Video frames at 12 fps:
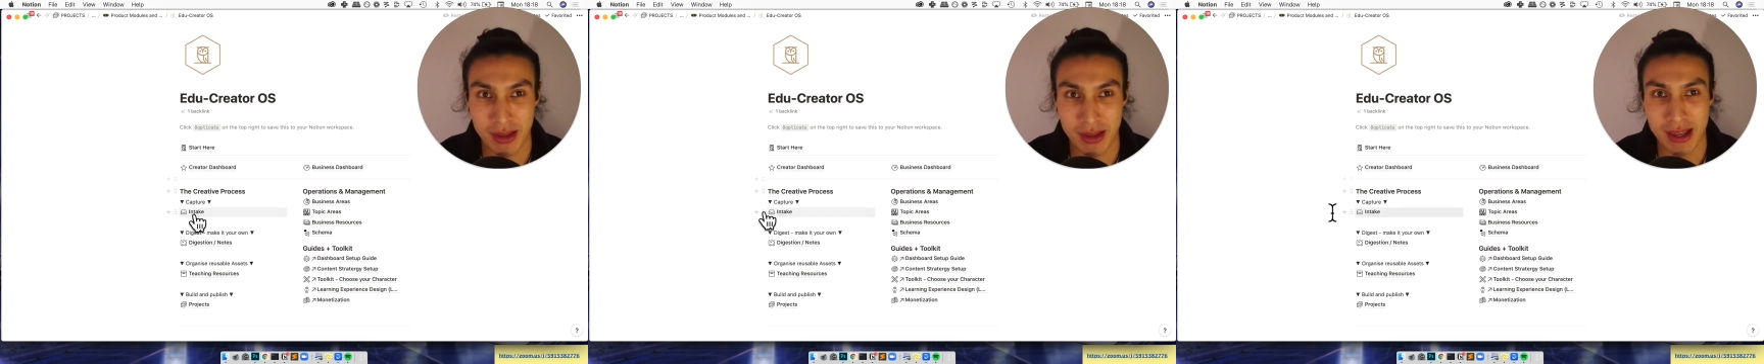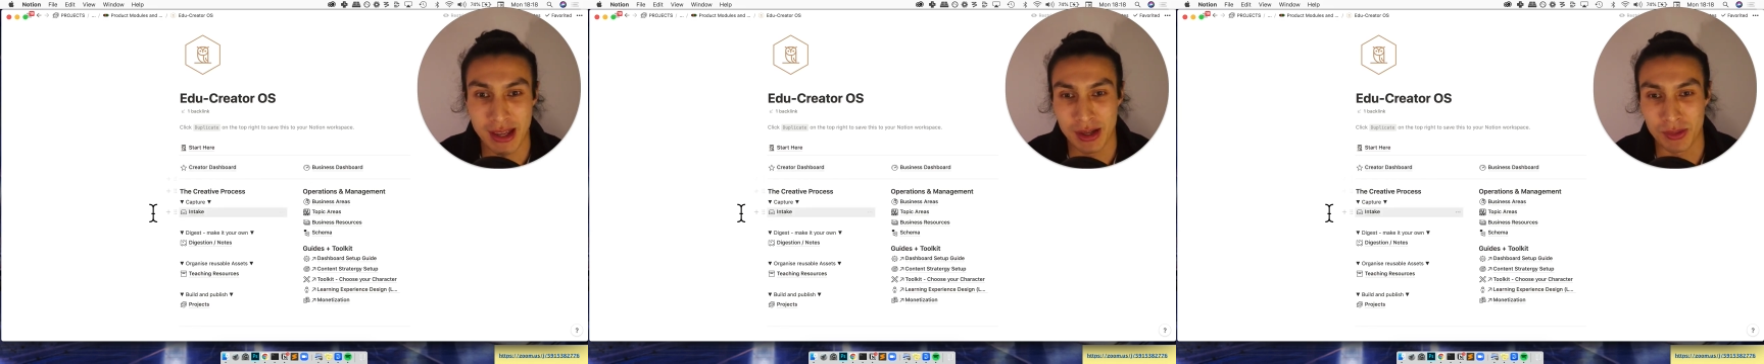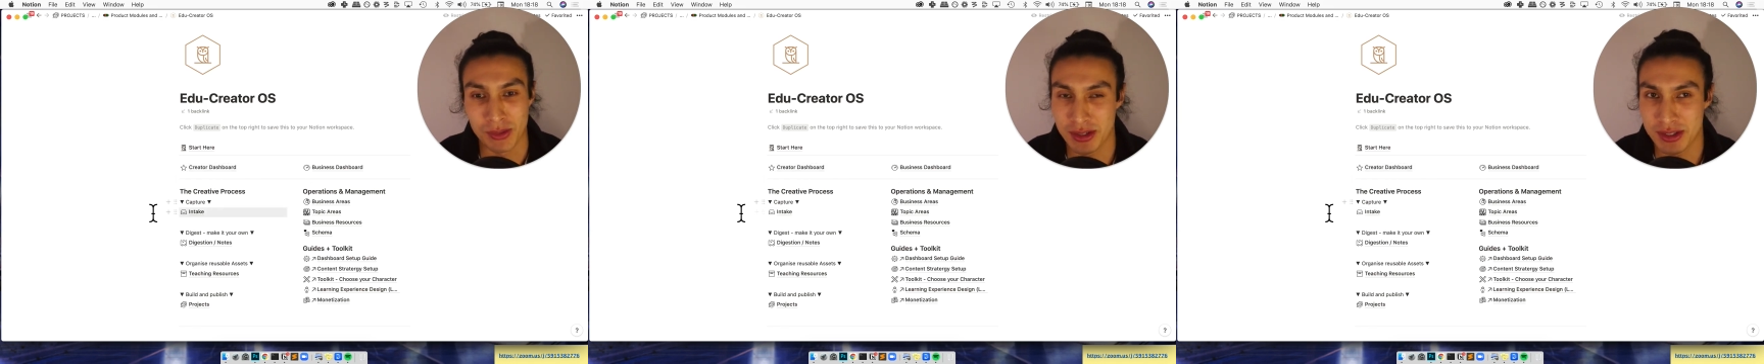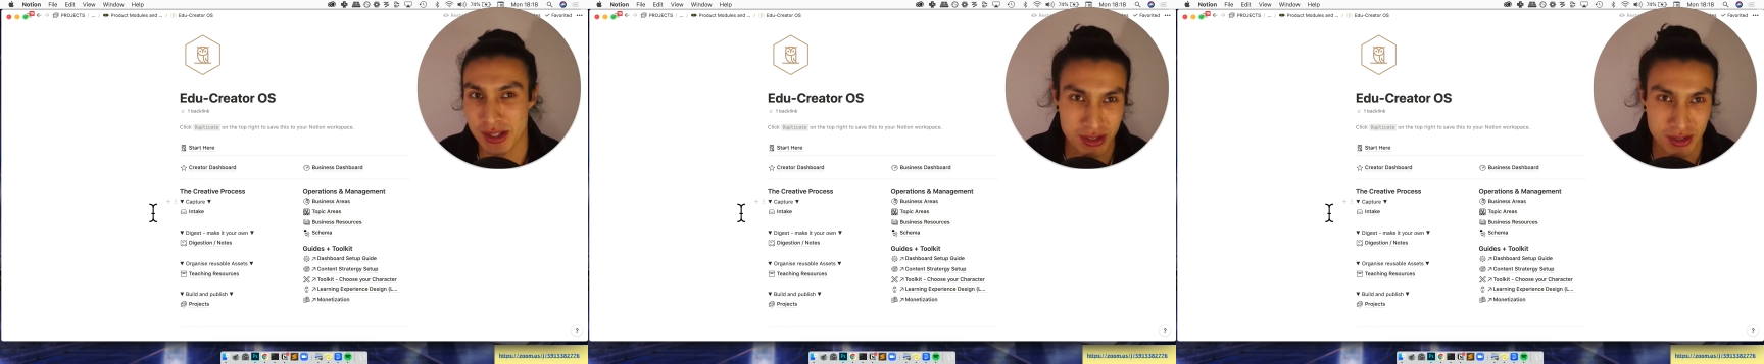We're going to dive
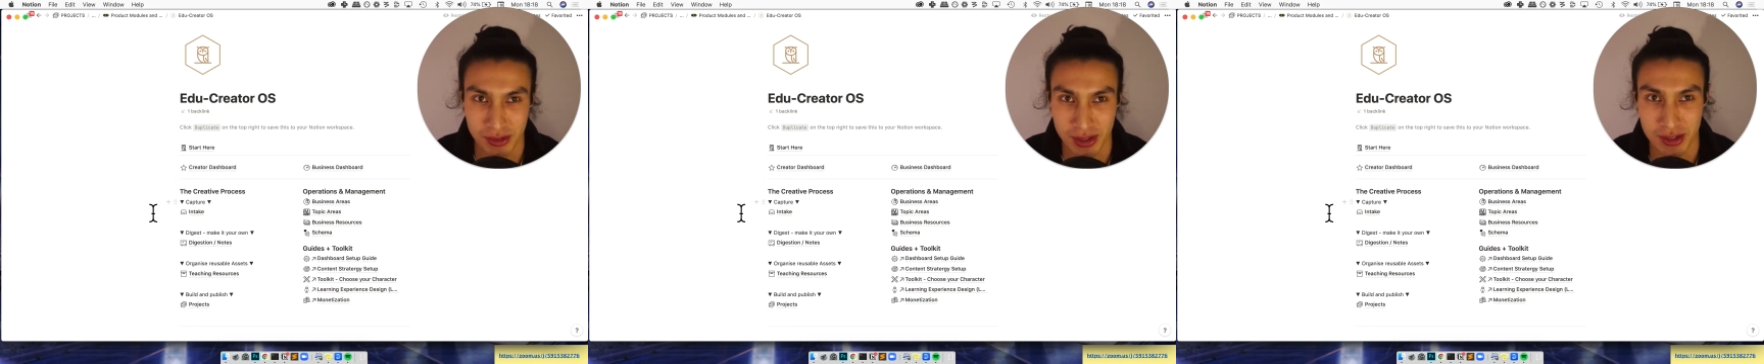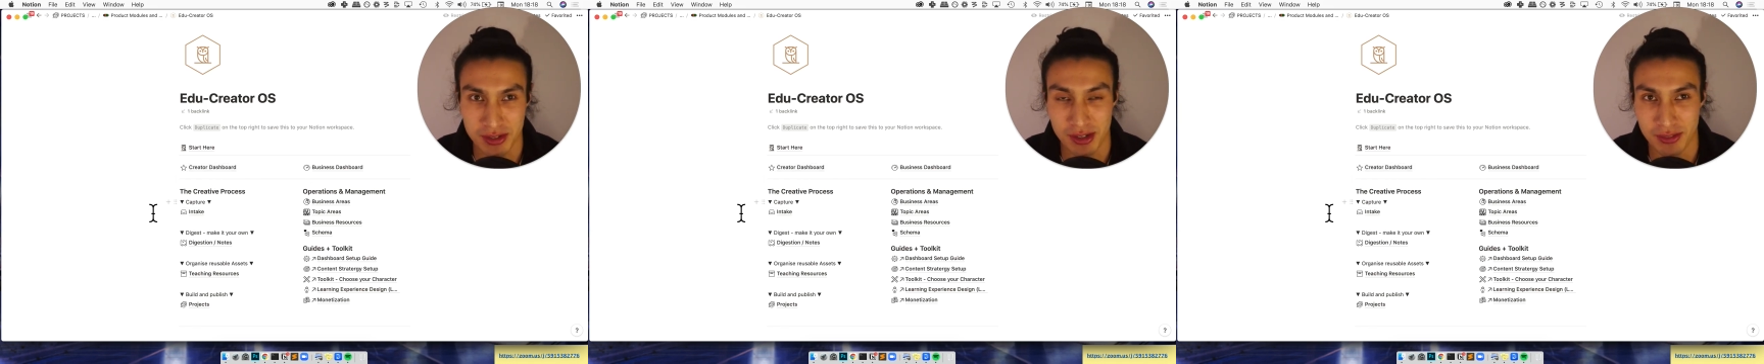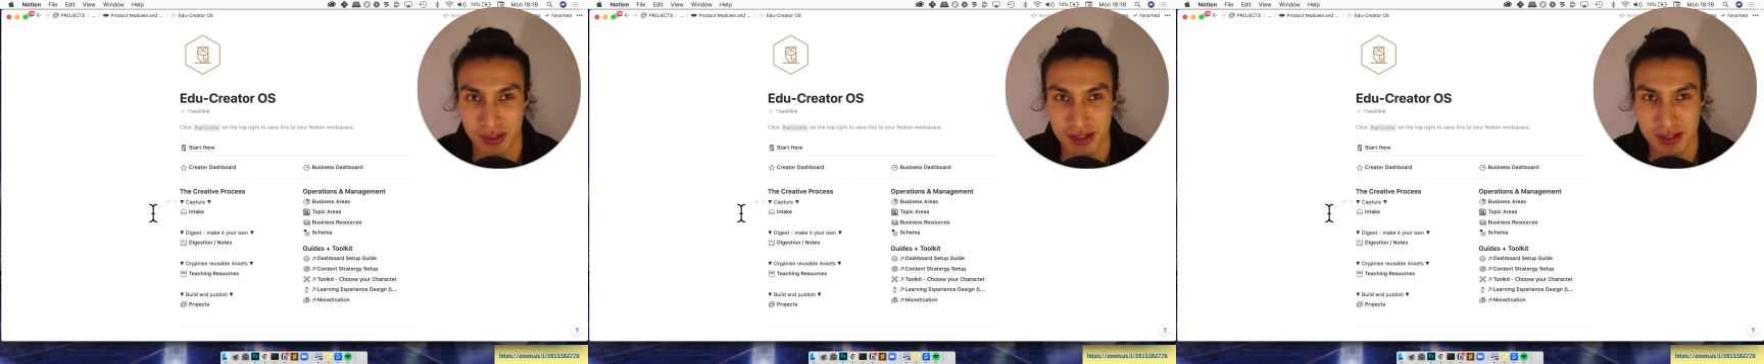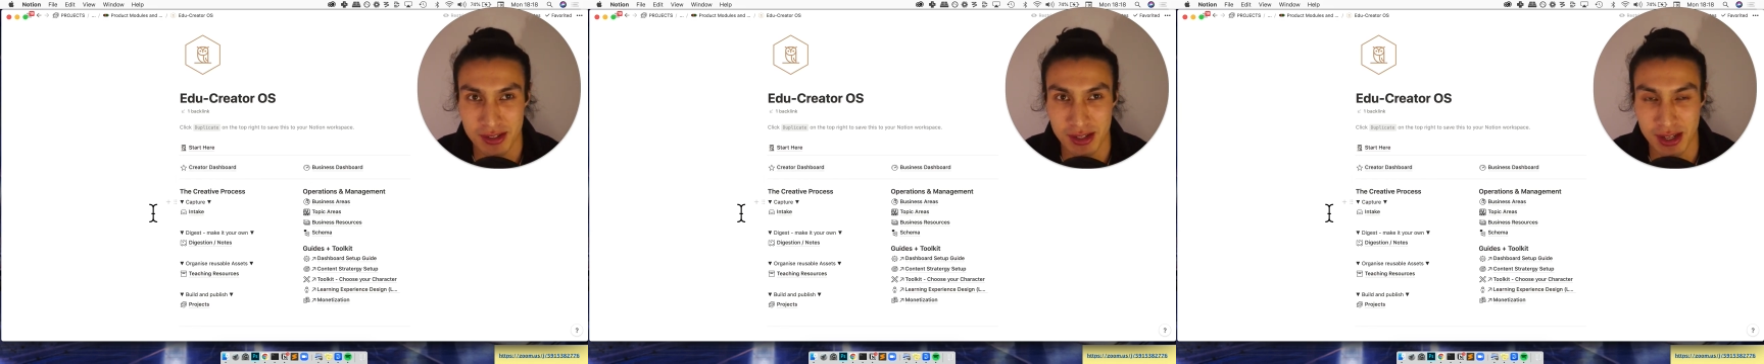into the creative side
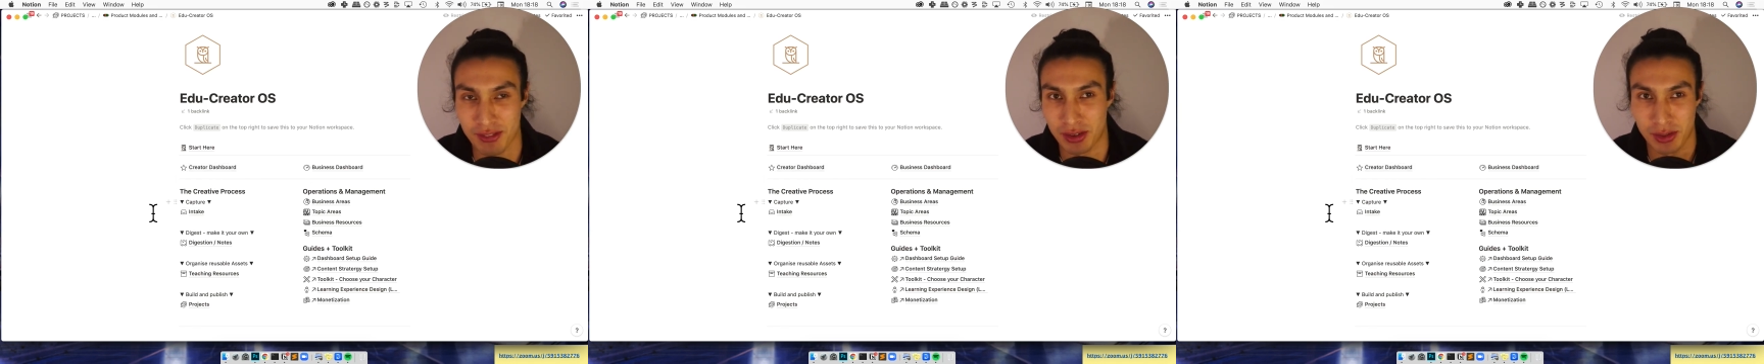first, and we're going to